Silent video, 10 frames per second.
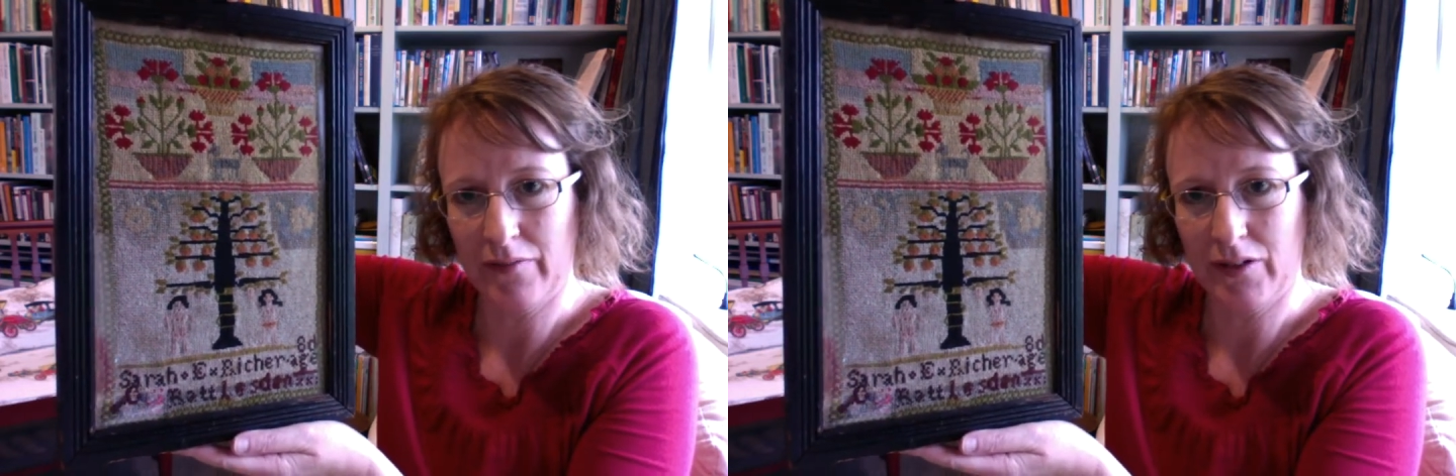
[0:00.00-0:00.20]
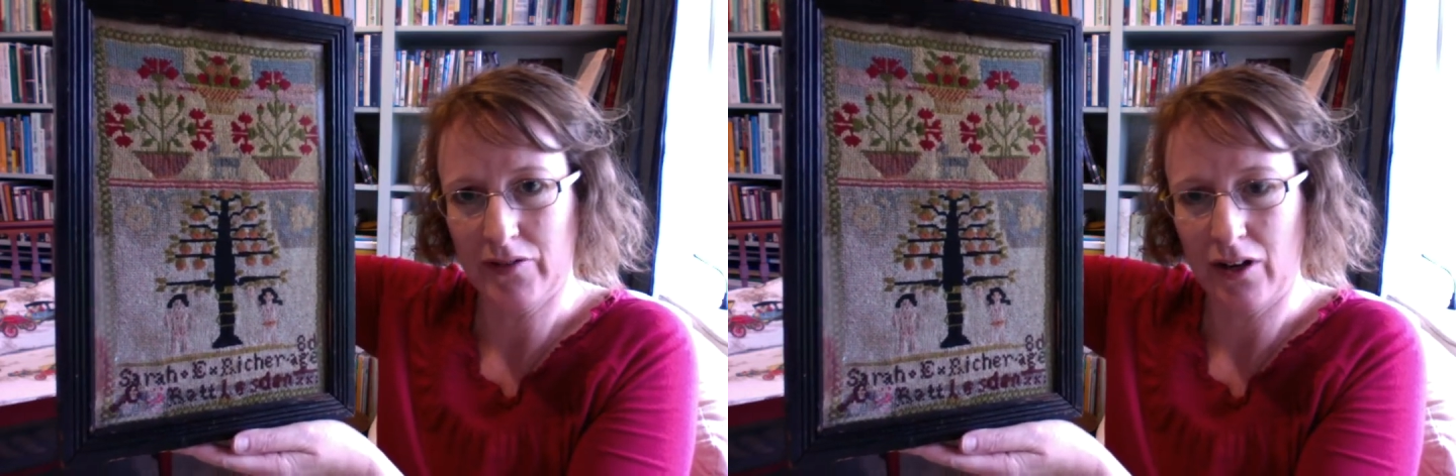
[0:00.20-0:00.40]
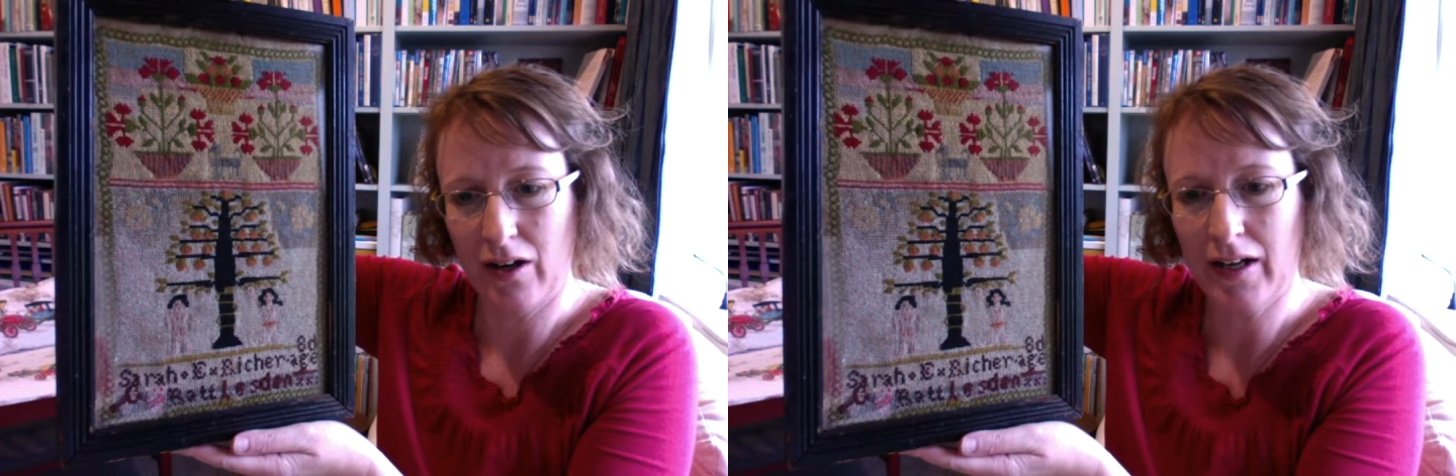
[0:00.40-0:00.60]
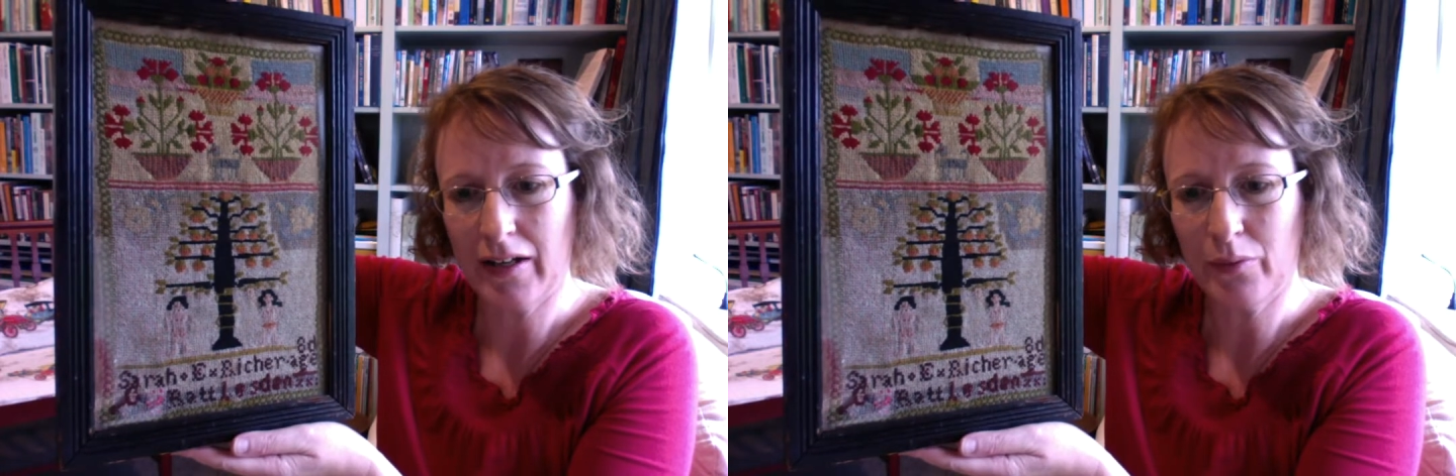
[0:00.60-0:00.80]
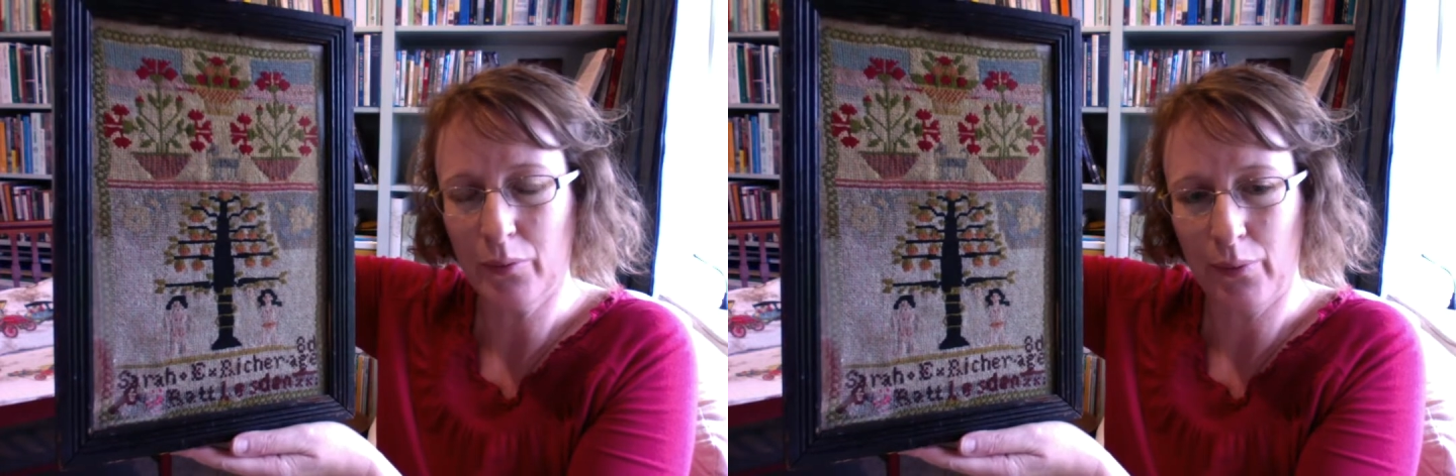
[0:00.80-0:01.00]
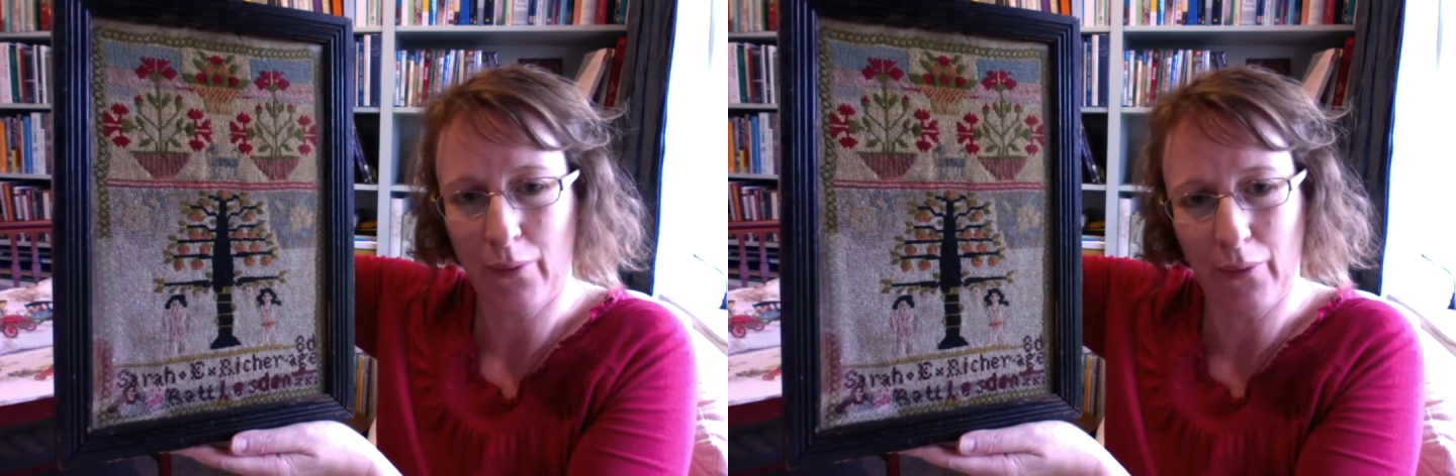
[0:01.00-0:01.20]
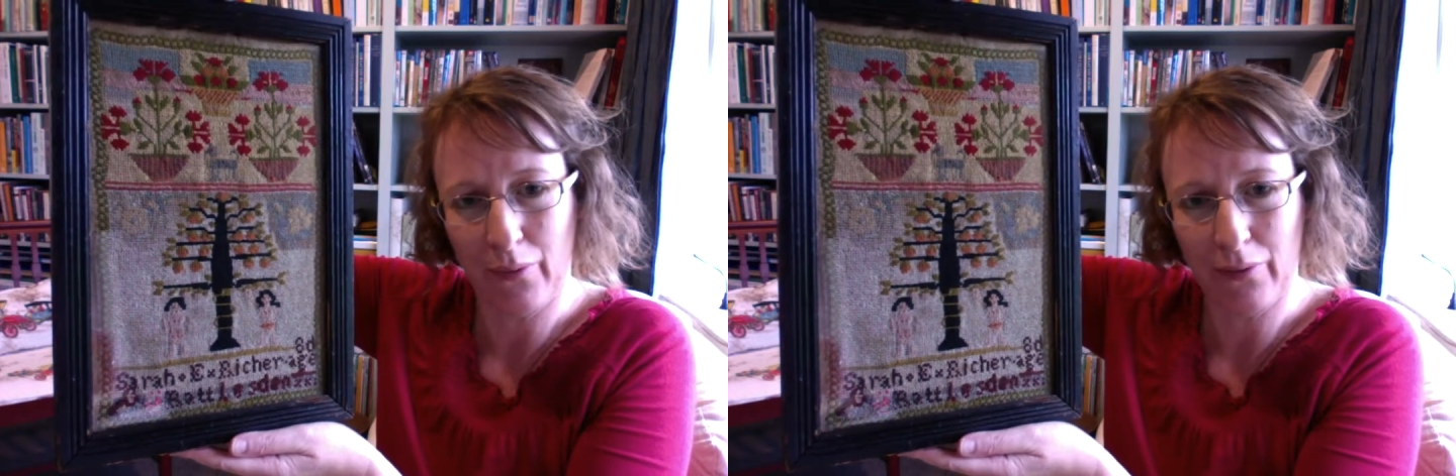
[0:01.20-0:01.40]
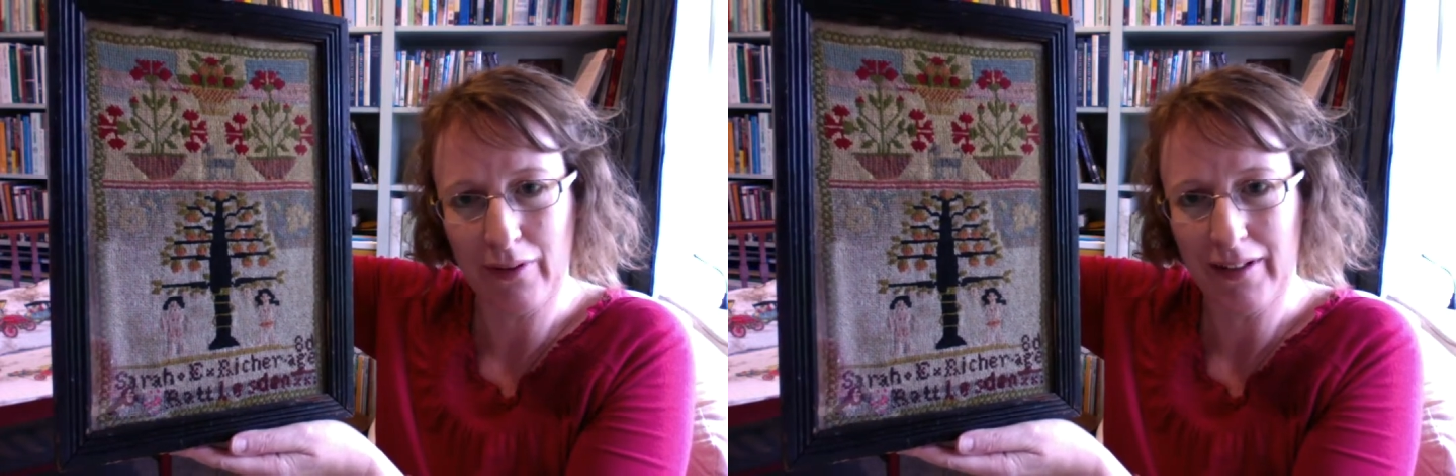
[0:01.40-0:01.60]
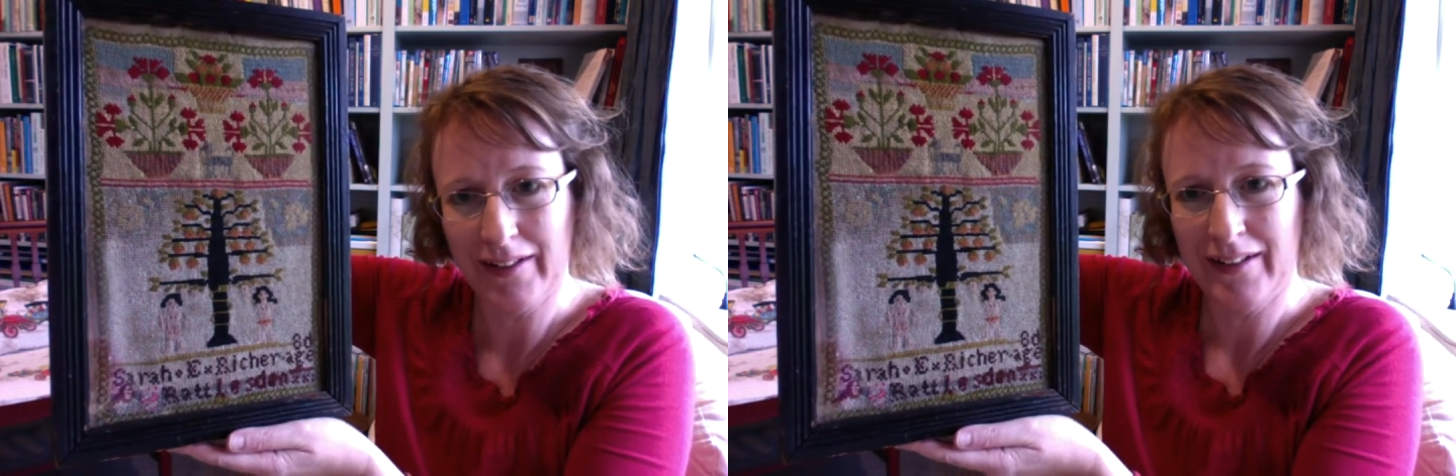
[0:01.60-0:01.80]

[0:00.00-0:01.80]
an entire wall